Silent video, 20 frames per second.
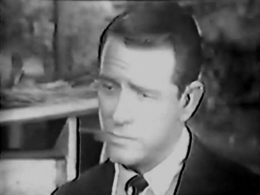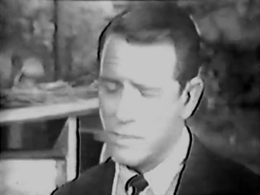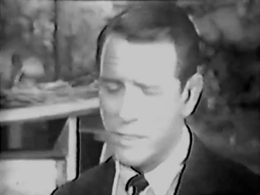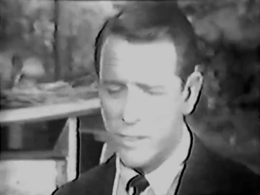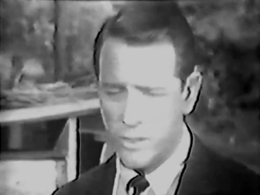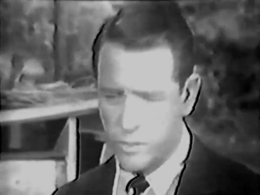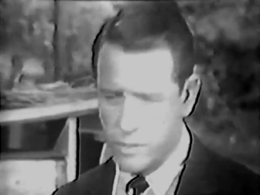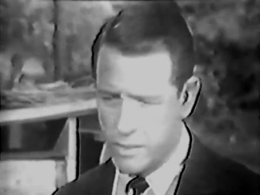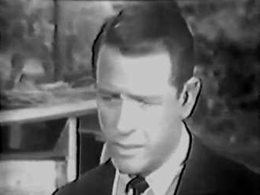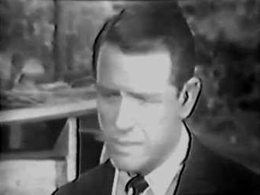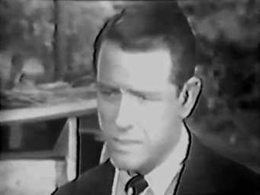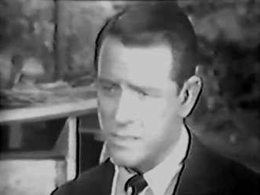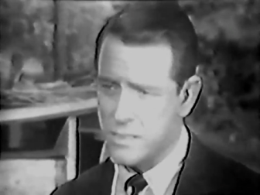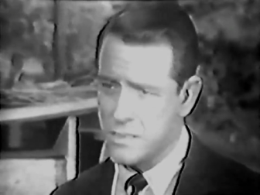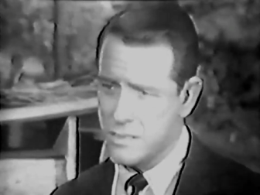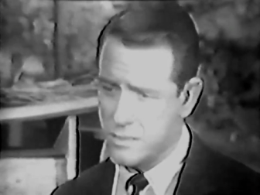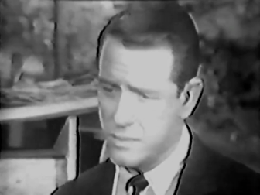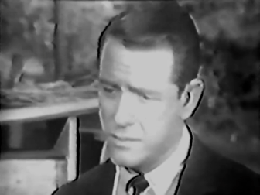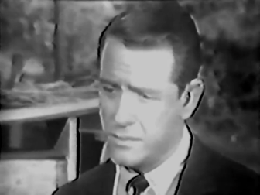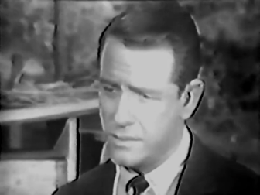I know it is.
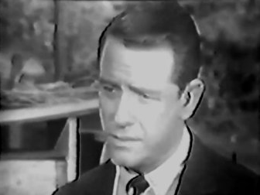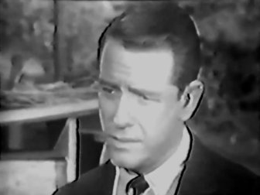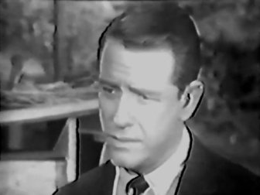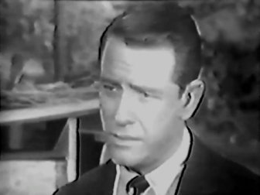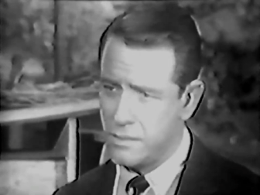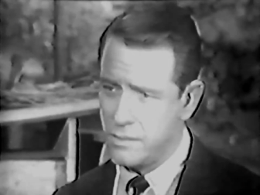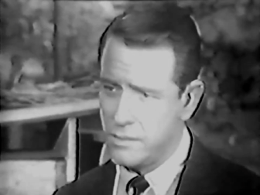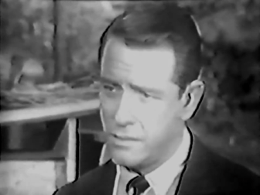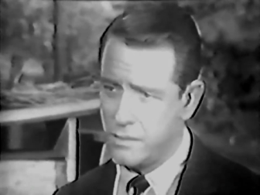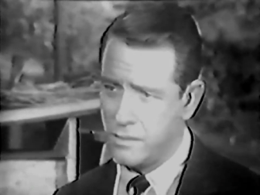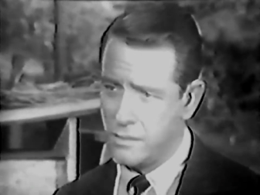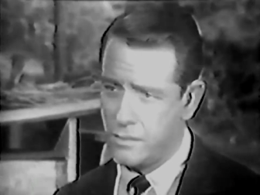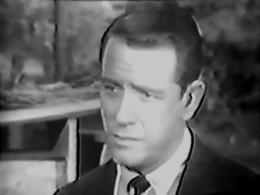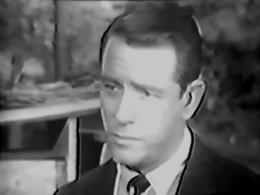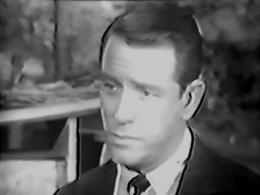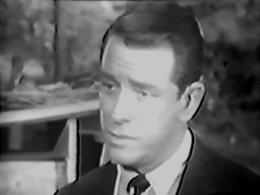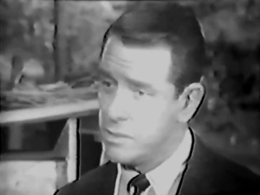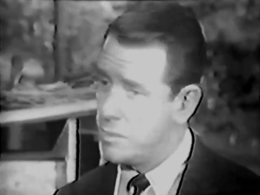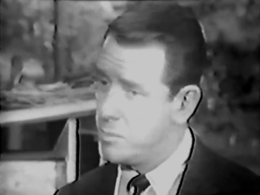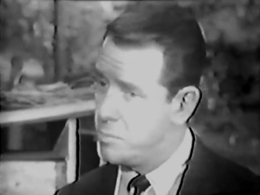
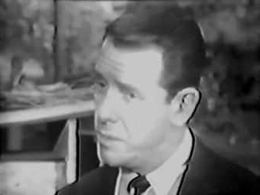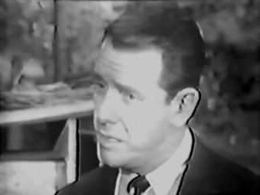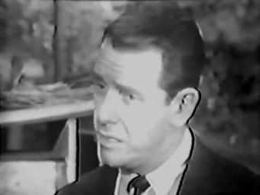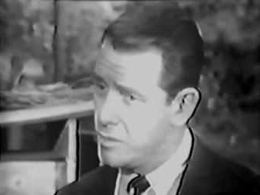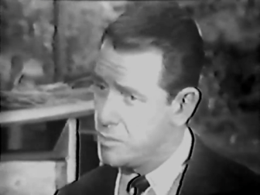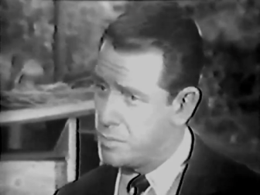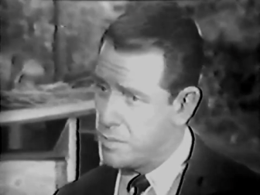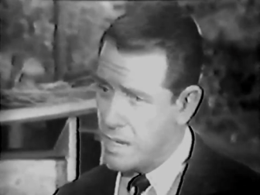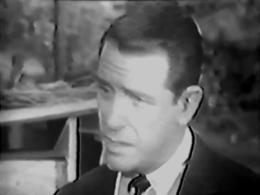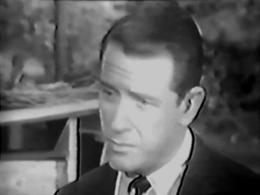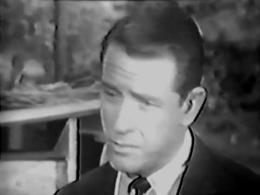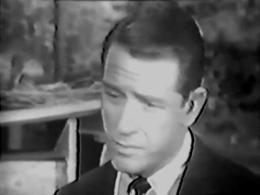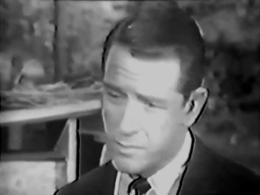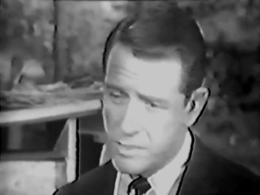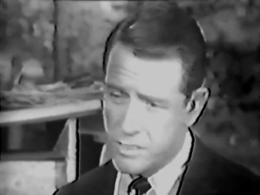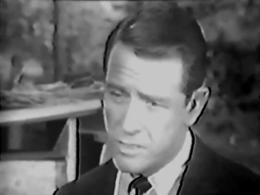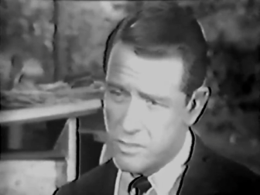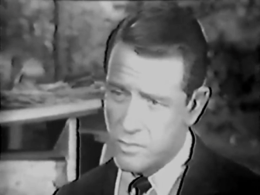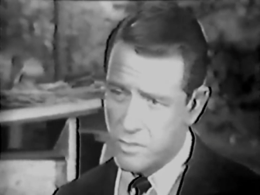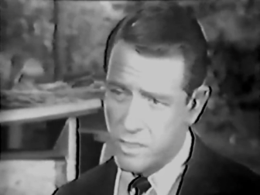But the bigger
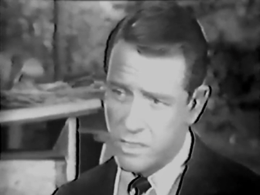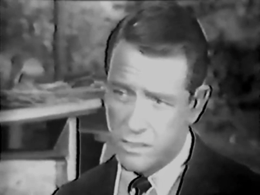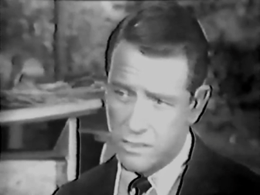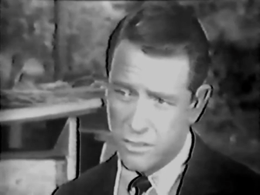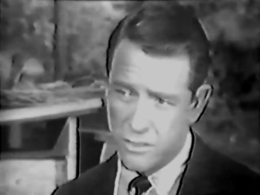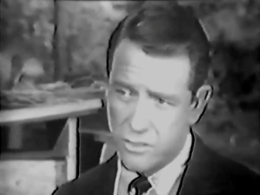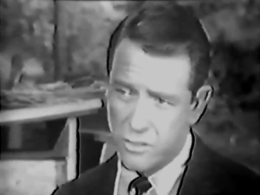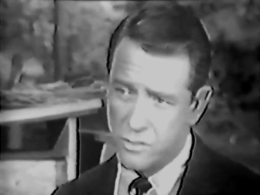problem is real,